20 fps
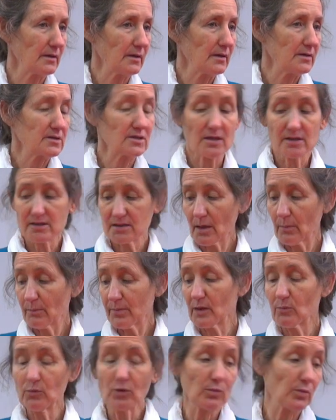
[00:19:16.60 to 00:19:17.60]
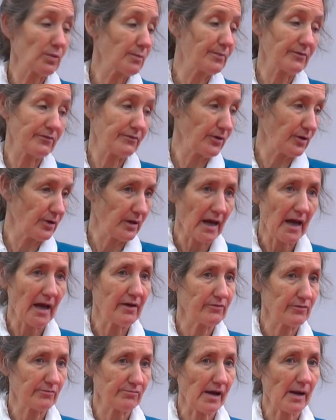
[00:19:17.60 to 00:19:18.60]
So some people would prefer to
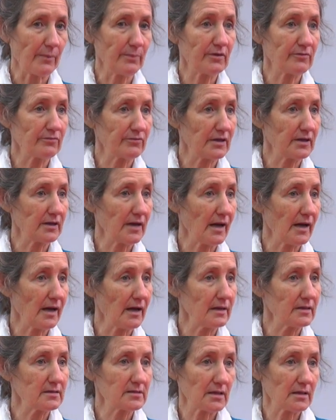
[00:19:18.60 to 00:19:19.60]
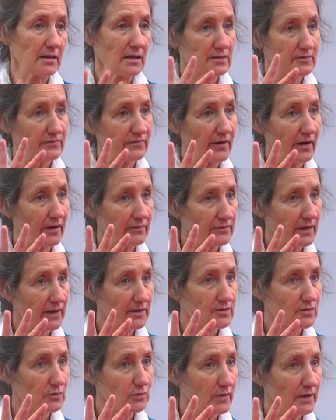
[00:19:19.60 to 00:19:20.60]
have a wrap every day, so that's 5
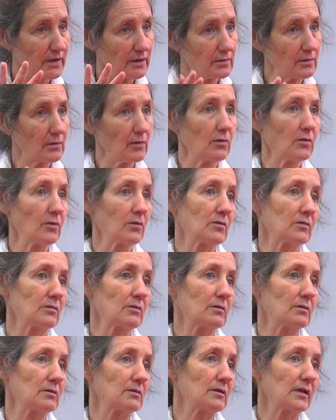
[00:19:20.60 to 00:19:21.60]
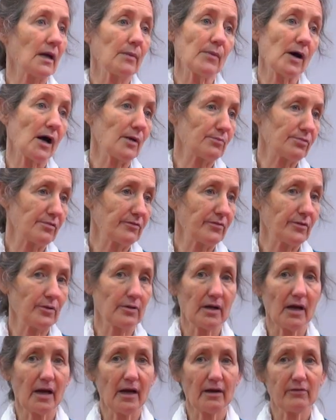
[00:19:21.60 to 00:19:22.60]
days a week, or they might prefer
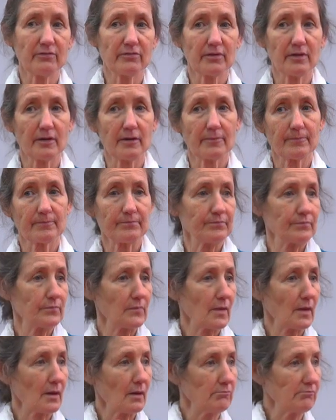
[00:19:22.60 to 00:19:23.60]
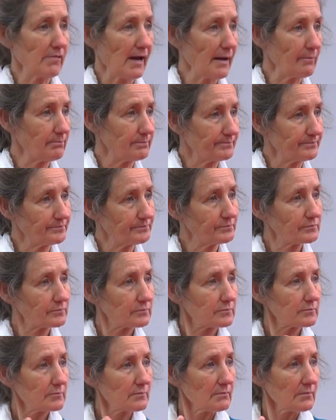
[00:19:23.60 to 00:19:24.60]
to have the wrap,
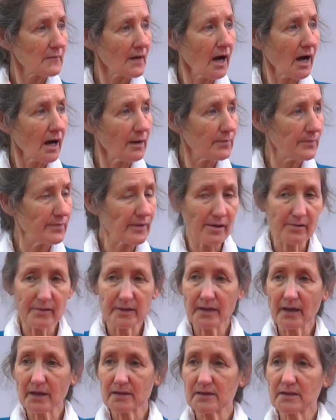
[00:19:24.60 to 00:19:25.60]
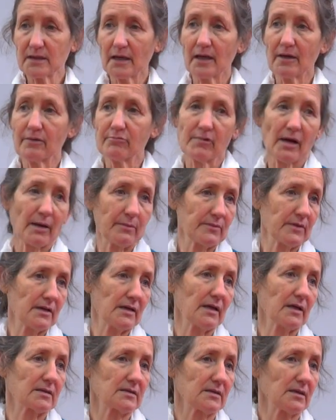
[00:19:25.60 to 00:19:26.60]
hyperbaric next day, wrap the
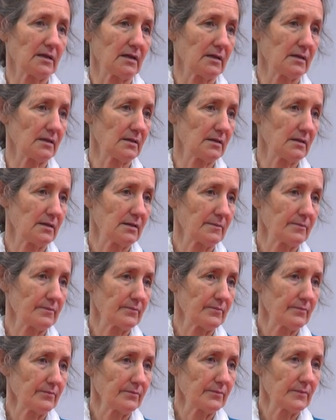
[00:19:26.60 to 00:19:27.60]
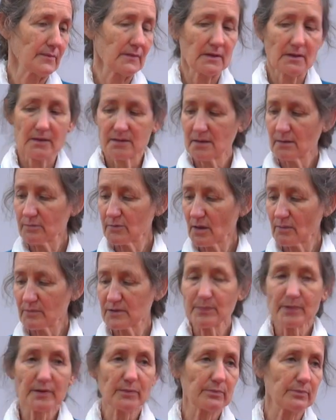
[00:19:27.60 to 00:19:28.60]
next day. Sometimes
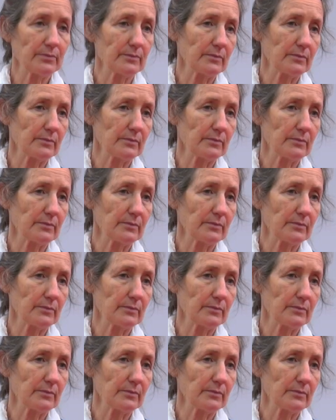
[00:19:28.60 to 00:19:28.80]
people...